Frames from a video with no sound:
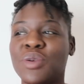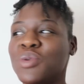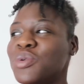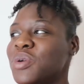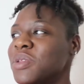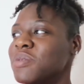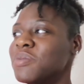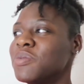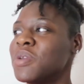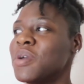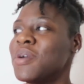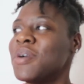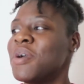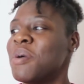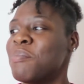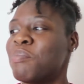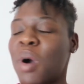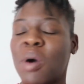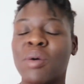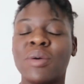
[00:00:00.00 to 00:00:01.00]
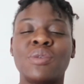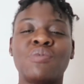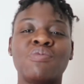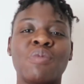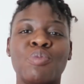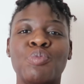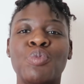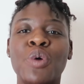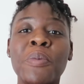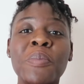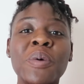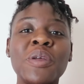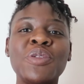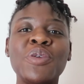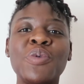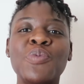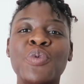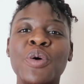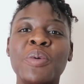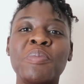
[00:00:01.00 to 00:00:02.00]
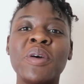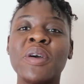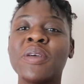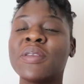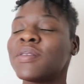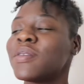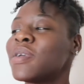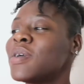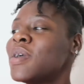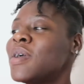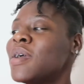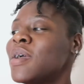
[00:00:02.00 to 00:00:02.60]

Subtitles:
You can bounce from woman to woman,